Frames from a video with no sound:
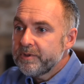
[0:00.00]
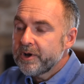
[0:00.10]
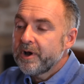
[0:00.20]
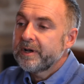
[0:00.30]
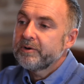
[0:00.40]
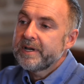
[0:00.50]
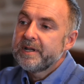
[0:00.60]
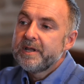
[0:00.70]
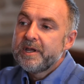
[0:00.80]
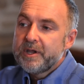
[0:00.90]
the concrete
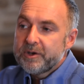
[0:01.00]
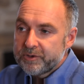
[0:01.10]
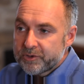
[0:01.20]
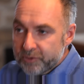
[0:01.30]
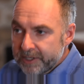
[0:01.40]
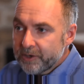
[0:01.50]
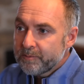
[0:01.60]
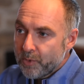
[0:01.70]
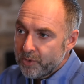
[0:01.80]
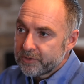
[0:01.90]
to trigger
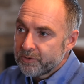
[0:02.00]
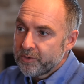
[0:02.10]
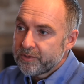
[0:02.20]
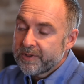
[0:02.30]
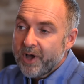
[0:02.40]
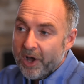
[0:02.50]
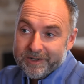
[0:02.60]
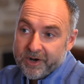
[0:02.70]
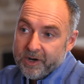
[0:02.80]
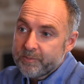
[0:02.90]
mold growth
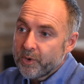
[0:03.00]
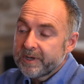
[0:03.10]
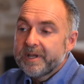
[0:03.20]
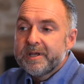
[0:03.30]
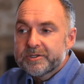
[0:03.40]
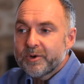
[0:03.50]
on cardboard. So